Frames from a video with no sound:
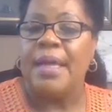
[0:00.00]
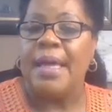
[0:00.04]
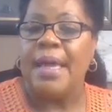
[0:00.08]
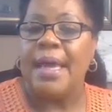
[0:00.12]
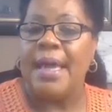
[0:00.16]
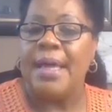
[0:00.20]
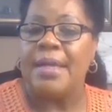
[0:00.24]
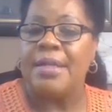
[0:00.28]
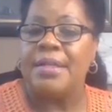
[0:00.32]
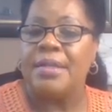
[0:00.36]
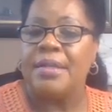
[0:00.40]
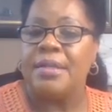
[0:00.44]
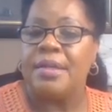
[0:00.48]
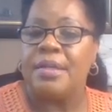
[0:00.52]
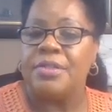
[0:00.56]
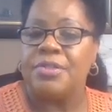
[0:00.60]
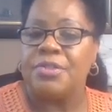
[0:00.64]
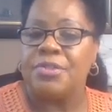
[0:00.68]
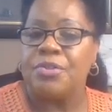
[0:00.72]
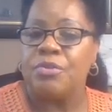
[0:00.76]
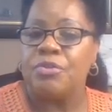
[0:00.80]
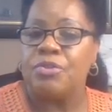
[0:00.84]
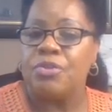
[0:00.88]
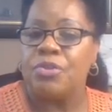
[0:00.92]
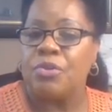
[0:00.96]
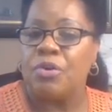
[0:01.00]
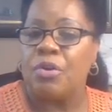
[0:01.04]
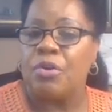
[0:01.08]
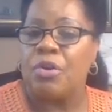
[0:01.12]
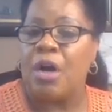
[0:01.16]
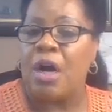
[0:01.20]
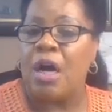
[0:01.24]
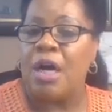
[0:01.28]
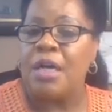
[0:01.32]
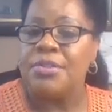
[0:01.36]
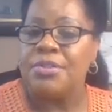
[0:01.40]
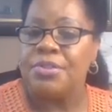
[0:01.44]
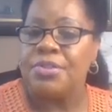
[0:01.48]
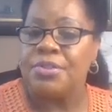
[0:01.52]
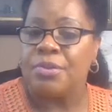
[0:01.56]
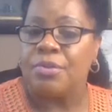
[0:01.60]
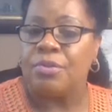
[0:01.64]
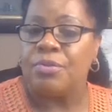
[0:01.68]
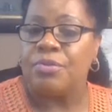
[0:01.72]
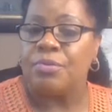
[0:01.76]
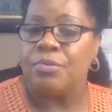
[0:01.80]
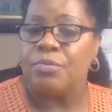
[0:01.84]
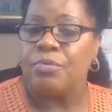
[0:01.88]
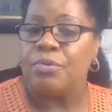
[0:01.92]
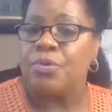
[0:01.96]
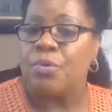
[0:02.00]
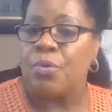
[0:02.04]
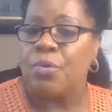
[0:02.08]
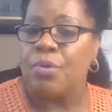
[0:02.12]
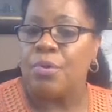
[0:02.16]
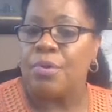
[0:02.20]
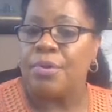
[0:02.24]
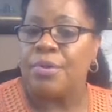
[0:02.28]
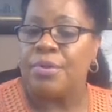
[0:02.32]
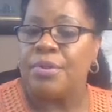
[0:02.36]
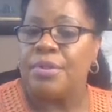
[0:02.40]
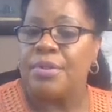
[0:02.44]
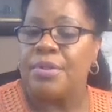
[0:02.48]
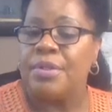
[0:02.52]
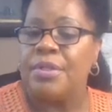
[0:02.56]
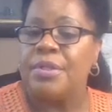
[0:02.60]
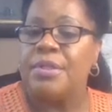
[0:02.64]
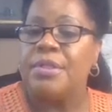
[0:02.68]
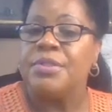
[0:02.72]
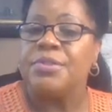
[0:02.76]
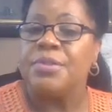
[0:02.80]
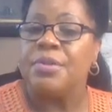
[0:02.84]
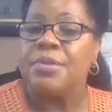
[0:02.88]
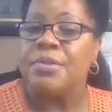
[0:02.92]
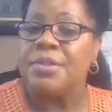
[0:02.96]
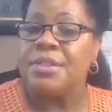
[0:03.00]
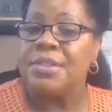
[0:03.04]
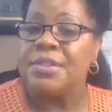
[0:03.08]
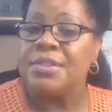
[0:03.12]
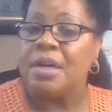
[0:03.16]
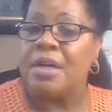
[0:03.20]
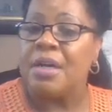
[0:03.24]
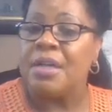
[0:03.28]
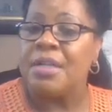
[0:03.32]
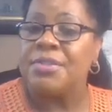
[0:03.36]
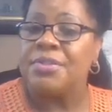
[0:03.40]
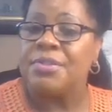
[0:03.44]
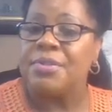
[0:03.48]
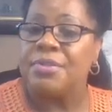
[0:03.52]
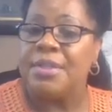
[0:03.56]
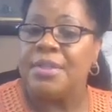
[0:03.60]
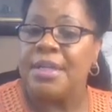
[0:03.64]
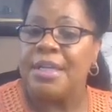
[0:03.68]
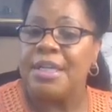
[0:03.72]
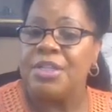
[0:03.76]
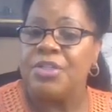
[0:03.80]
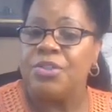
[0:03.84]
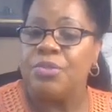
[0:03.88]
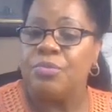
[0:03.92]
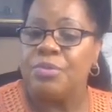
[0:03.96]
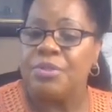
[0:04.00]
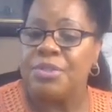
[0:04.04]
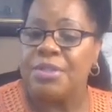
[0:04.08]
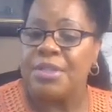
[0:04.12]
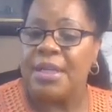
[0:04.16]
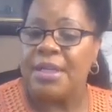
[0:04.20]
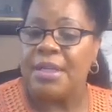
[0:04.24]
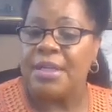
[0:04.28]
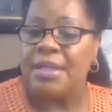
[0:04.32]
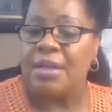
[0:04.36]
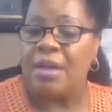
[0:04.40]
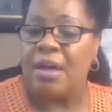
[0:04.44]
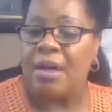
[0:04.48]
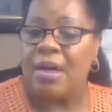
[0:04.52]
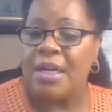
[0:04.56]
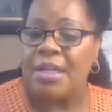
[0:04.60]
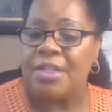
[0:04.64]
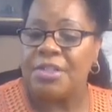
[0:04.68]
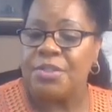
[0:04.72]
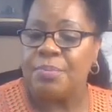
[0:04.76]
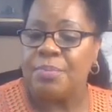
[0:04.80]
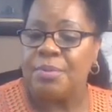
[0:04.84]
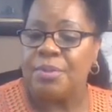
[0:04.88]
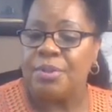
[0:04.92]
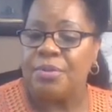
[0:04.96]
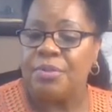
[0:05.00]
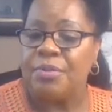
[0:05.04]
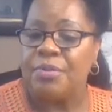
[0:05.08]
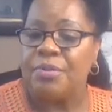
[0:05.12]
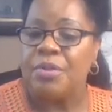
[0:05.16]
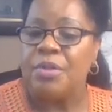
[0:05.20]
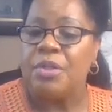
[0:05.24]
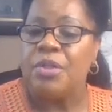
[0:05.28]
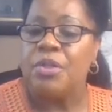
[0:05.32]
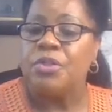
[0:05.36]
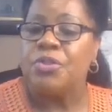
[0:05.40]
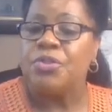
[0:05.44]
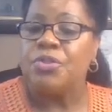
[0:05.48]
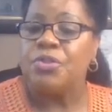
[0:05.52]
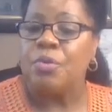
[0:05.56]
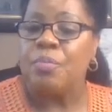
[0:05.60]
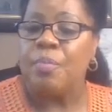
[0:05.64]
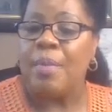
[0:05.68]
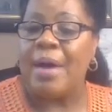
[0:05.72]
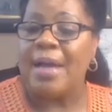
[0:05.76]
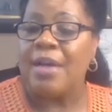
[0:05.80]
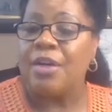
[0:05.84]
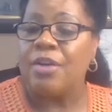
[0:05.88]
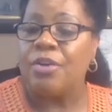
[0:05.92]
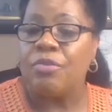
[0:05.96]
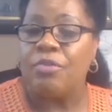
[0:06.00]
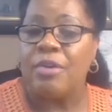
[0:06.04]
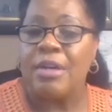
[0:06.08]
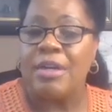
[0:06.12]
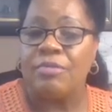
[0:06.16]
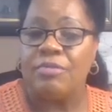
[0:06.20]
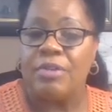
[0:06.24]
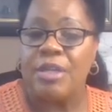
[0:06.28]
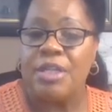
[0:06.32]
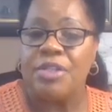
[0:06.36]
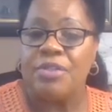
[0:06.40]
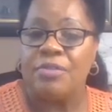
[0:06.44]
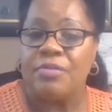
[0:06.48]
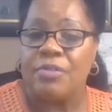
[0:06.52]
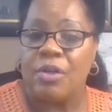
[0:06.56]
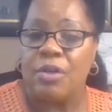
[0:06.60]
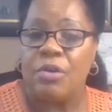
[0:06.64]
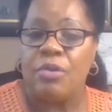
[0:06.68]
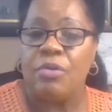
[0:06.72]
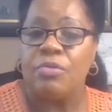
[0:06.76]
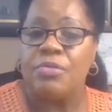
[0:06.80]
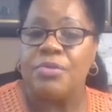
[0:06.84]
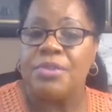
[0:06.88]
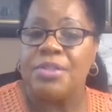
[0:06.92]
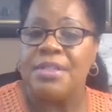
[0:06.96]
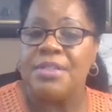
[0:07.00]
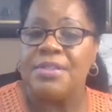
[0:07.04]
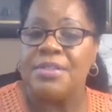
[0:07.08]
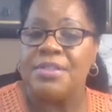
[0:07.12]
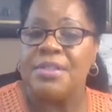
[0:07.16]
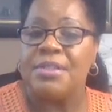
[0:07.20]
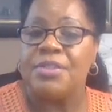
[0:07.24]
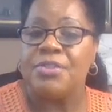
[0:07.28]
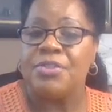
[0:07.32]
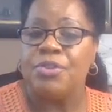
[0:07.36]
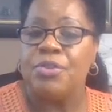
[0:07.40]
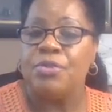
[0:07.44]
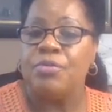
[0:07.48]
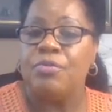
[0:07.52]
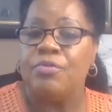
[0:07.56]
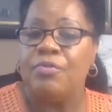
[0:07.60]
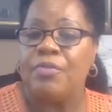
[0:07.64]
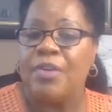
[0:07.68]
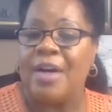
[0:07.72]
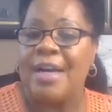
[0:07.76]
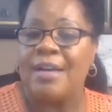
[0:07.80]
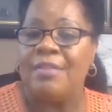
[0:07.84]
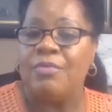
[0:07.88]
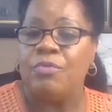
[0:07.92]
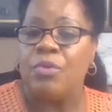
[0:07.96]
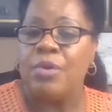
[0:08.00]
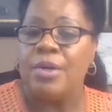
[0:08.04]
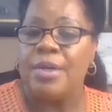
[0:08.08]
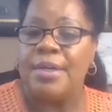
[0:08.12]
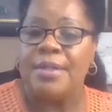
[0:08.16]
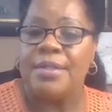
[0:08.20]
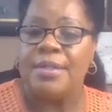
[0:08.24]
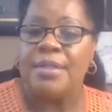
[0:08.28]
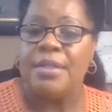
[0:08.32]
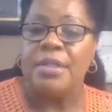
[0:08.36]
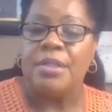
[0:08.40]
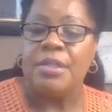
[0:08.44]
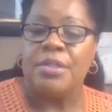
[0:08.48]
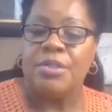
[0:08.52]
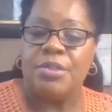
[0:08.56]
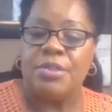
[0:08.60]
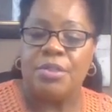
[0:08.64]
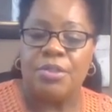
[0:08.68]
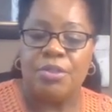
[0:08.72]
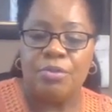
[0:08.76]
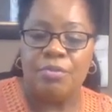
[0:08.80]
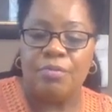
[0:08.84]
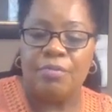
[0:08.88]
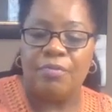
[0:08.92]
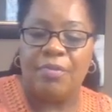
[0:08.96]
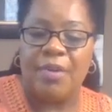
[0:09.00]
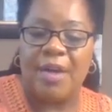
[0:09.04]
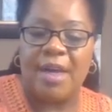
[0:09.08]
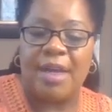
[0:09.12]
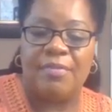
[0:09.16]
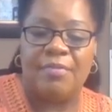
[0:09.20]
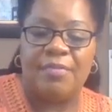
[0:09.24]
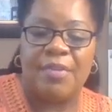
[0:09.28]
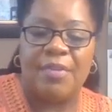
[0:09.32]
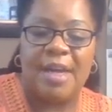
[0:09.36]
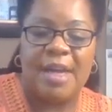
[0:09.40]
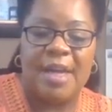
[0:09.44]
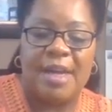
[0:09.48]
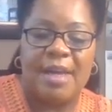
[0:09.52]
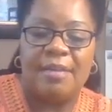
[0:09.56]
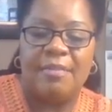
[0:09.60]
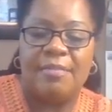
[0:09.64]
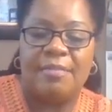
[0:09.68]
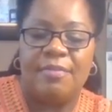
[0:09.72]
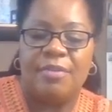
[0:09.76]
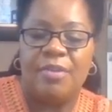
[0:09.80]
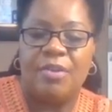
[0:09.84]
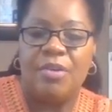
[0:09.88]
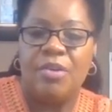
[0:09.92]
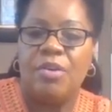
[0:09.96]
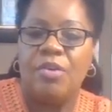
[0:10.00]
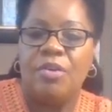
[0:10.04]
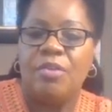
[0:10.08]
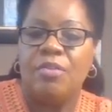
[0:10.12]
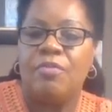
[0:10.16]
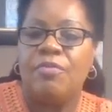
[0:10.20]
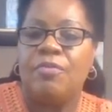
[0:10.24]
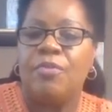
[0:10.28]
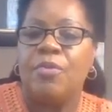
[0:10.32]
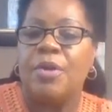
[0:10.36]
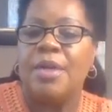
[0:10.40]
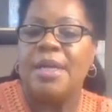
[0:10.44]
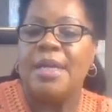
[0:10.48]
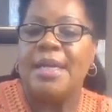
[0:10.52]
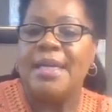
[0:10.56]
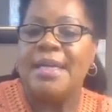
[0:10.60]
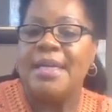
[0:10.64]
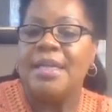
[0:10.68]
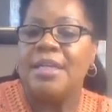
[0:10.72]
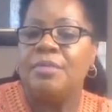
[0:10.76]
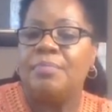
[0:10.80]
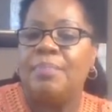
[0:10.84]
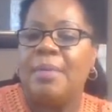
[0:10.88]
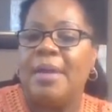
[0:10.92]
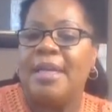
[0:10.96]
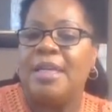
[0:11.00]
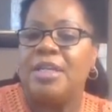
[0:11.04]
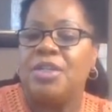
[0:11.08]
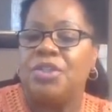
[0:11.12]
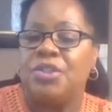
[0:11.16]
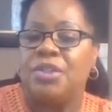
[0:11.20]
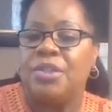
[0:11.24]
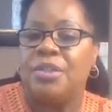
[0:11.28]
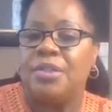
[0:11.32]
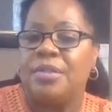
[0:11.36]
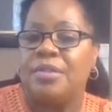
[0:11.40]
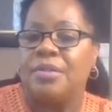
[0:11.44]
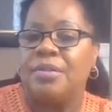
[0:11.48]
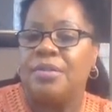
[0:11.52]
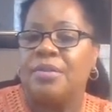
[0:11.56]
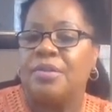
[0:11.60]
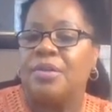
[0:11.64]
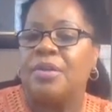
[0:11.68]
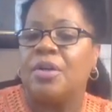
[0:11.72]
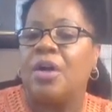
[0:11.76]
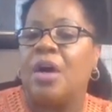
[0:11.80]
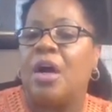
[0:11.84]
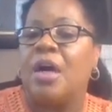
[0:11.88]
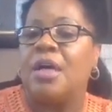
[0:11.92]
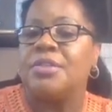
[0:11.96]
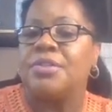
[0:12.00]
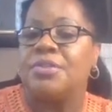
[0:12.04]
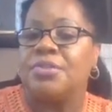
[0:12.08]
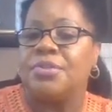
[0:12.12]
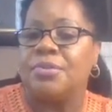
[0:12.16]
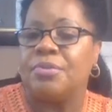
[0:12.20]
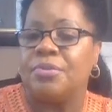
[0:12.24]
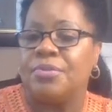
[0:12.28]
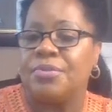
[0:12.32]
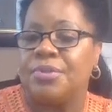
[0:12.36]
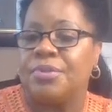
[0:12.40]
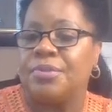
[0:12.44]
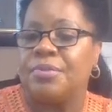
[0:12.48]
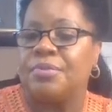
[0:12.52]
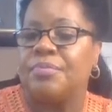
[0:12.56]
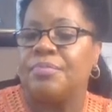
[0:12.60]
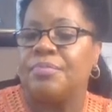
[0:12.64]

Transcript: and a surgical consult was ordered. So this consultation was done in the hospital. So my correct range of codes is this 251 to 255 for inpatient consult.